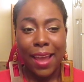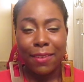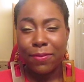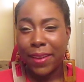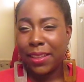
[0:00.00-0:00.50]

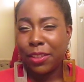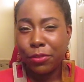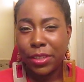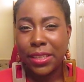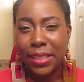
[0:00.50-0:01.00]
I finally
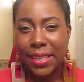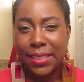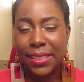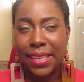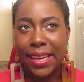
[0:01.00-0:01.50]

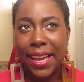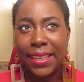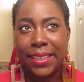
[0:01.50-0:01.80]
realized that I